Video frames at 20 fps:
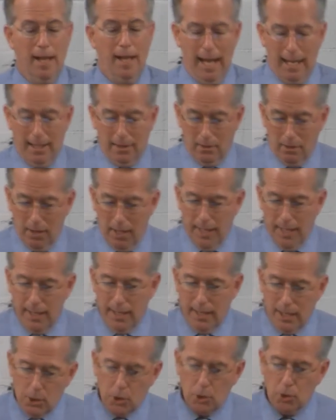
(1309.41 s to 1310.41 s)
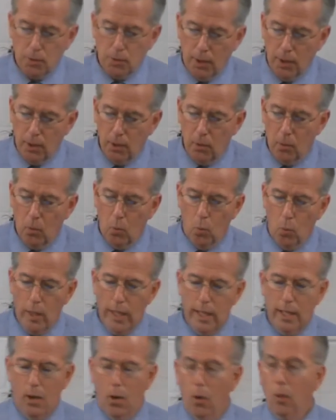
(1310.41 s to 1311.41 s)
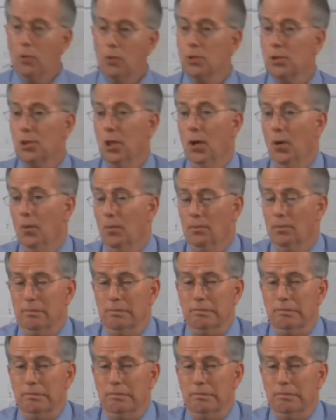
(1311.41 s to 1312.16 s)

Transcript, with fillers: And like Israel, we also